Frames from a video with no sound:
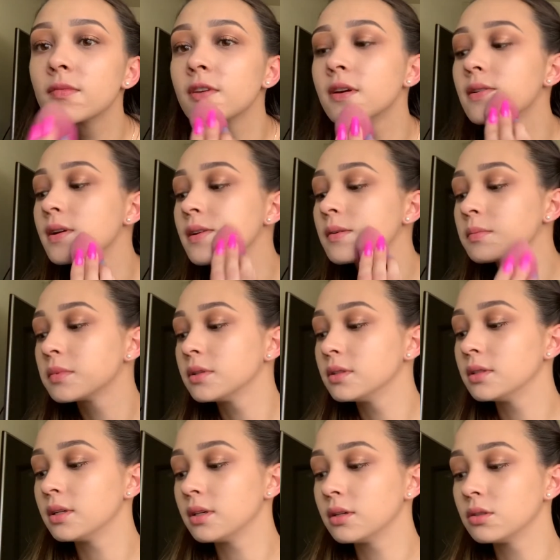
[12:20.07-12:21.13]
And I am going to
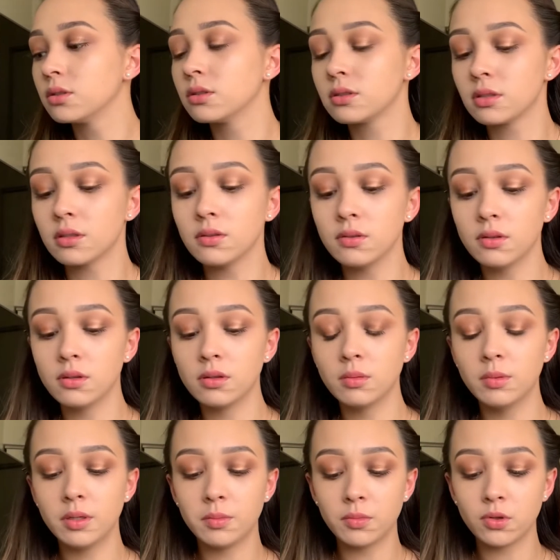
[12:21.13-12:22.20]
take it just a little
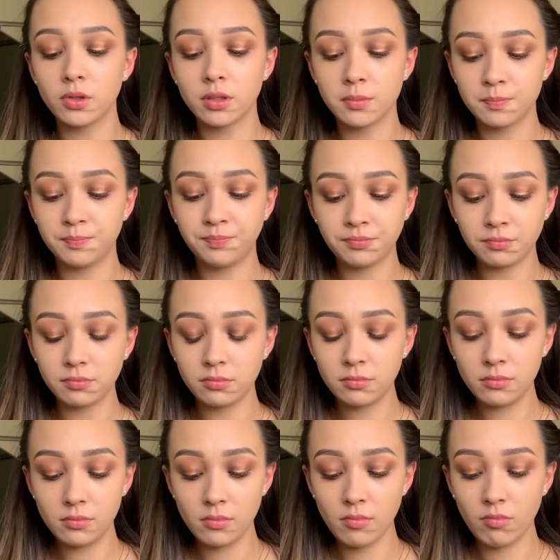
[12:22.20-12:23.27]
bit more
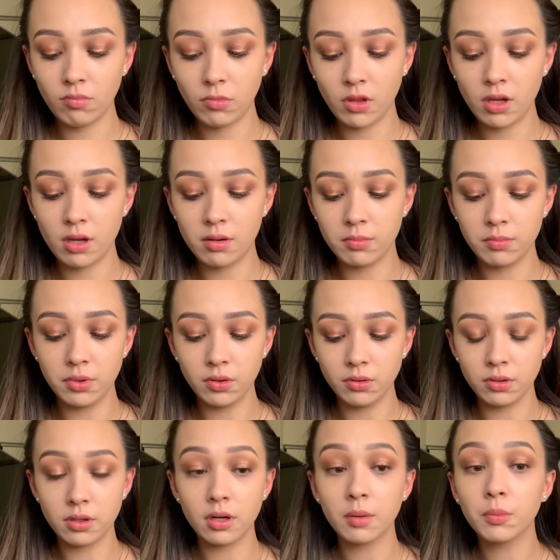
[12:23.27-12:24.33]
and build
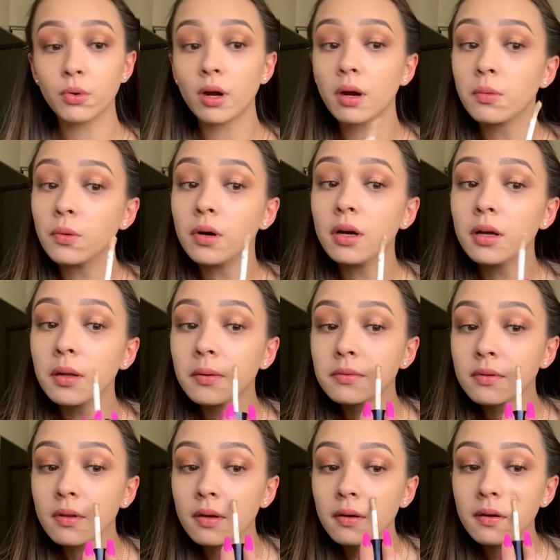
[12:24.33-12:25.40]
it up where I want.
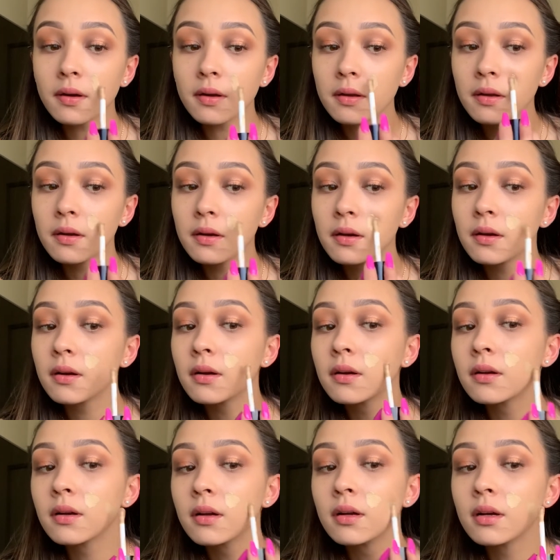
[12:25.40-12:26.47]
So like right here,
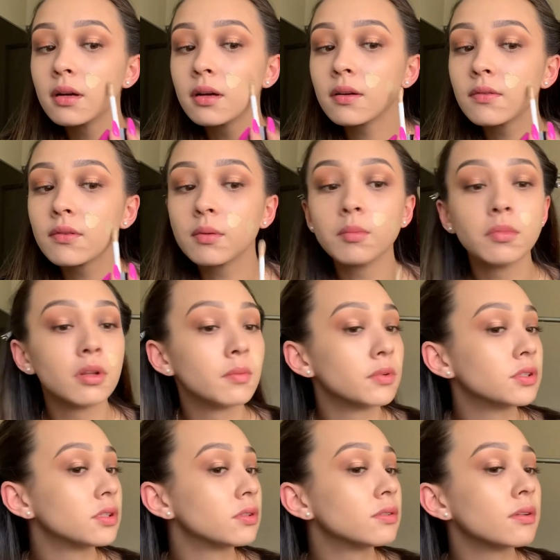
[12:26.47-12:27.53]
some
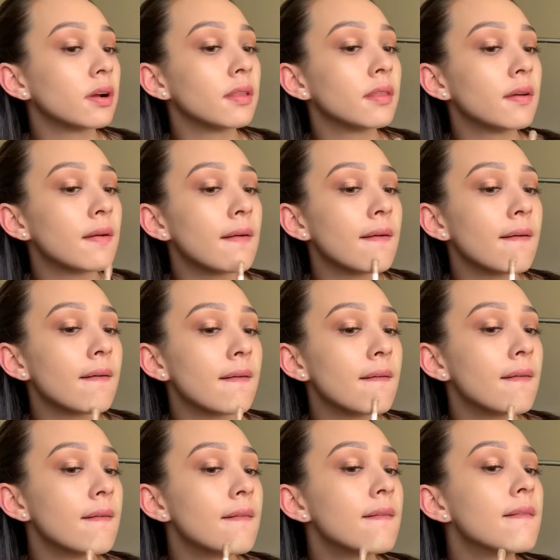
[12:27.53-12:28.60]
blemishes right there,
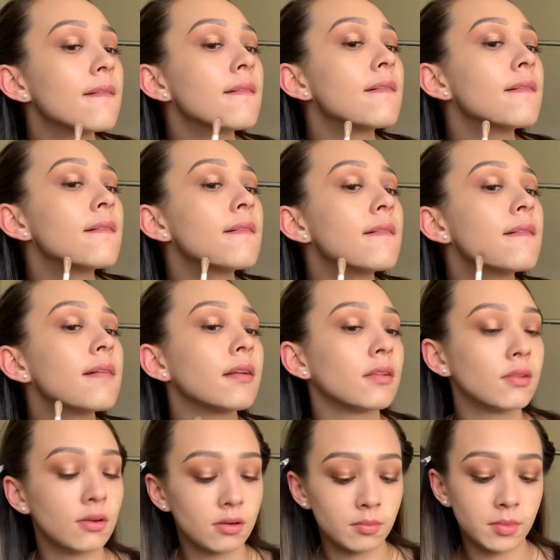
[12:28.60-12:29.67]
and
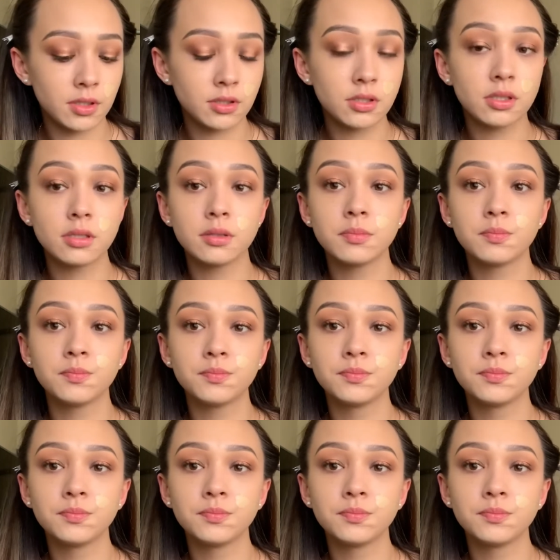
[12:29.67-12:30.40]
along my chin.